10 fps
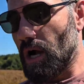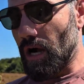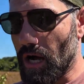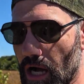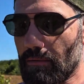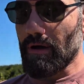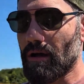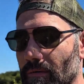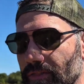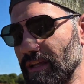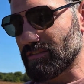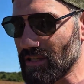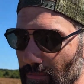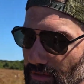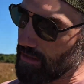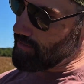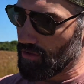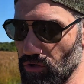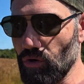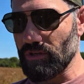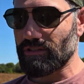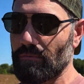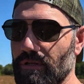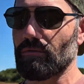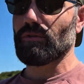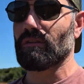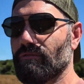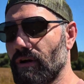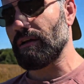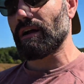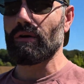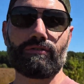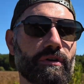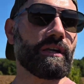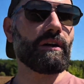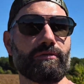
Uh, but that's the update, newest update within five hours right now.